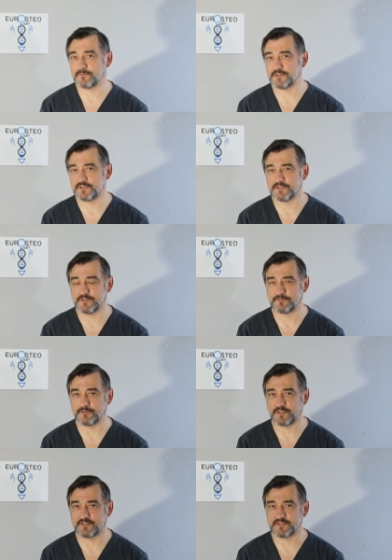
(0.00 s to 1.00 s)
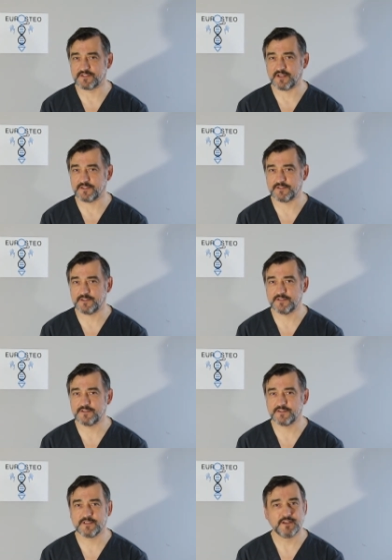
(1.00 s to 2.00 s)
with the different
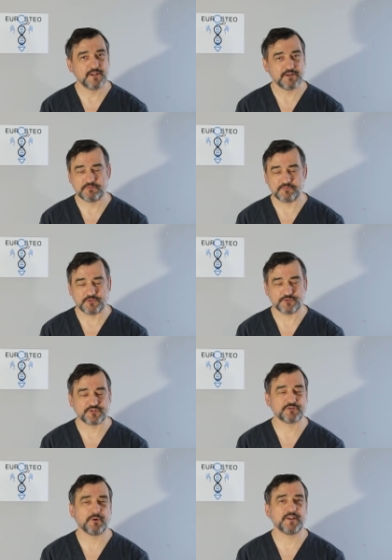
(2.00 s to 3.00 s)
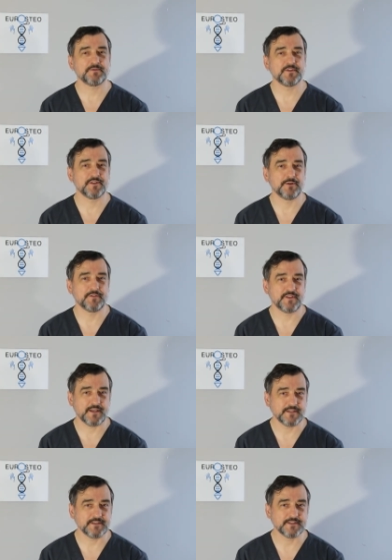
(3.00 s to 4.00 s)
exercises. No stress with all of
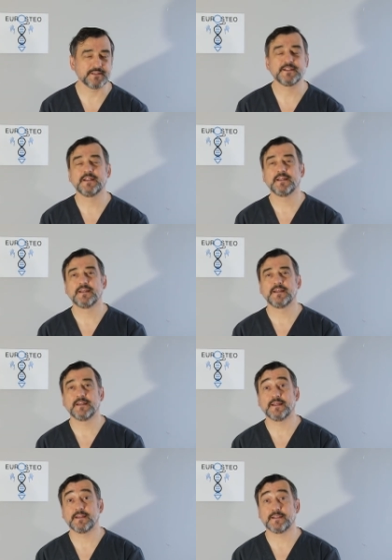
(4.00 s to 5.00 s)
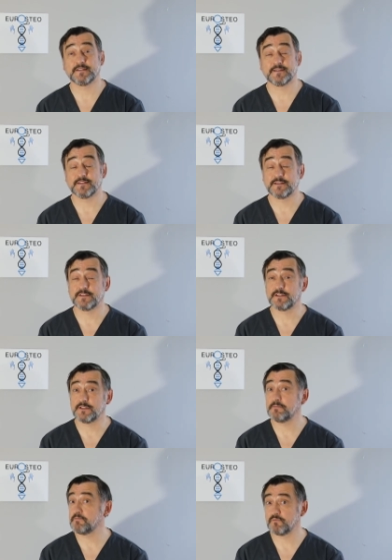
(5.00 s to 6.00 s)
that. And
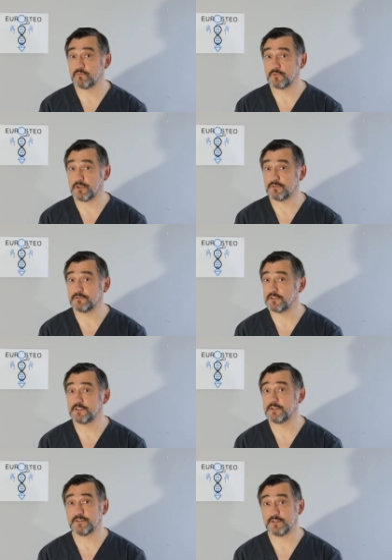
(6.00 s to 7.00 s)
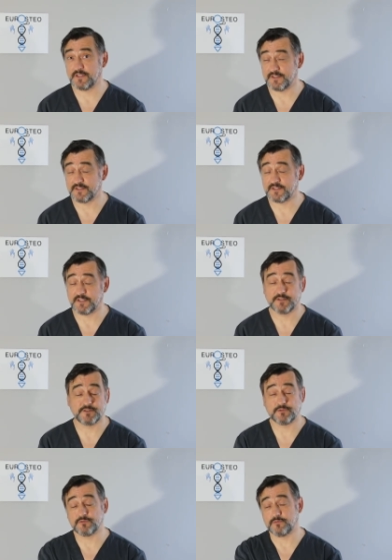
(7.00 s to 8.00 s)
don't
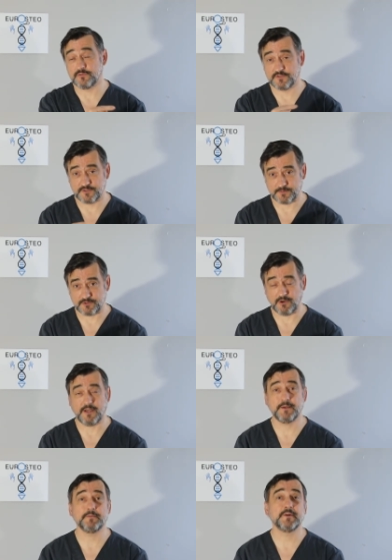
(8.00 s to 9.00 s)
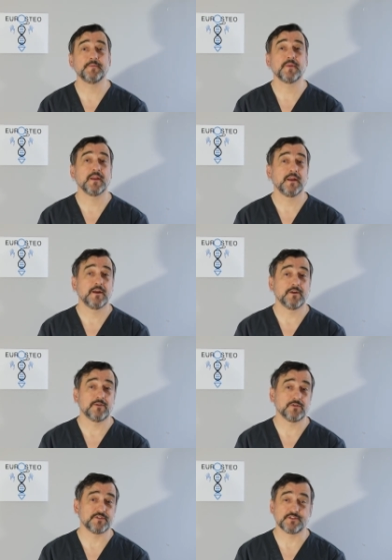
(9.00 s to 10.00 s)
hesitate to subscribe.
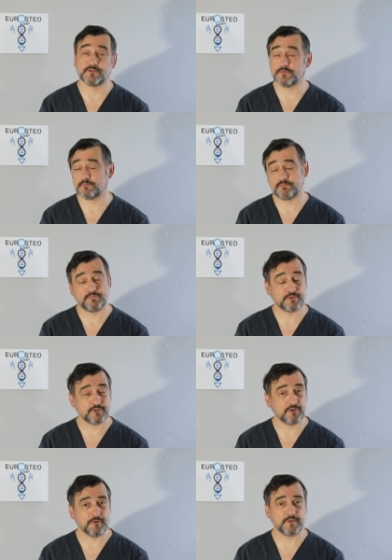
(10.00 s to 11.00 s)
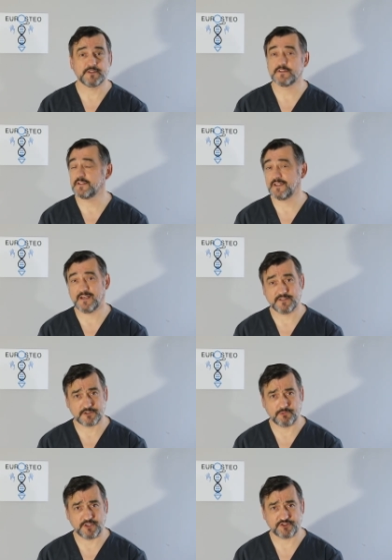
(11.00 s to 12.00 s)
Also put a comment,
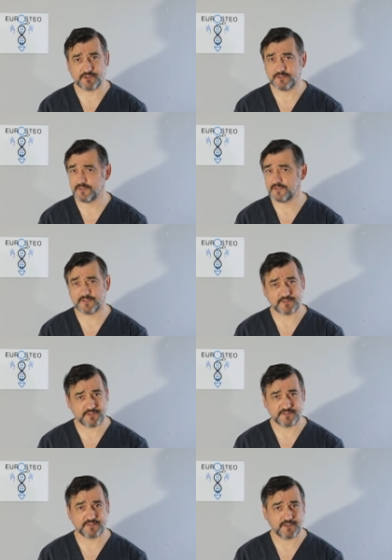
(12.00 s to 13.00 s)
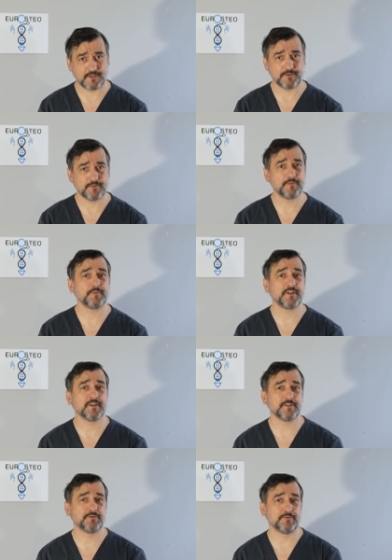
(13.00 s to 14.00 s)
ask questions. That is how we
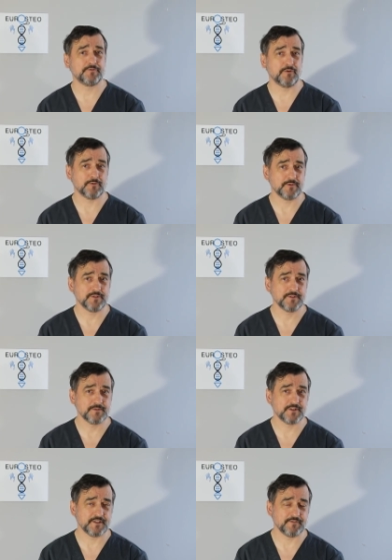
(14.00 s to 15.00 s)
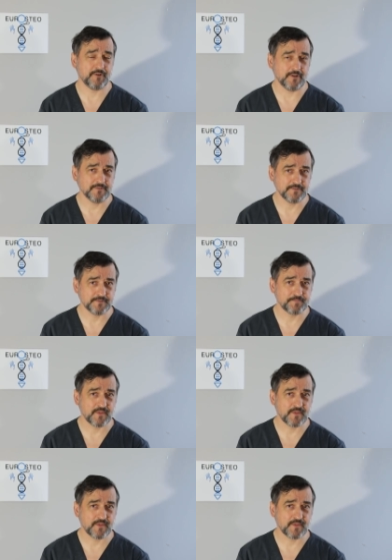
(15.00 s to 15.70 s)
can go forward, can evolve.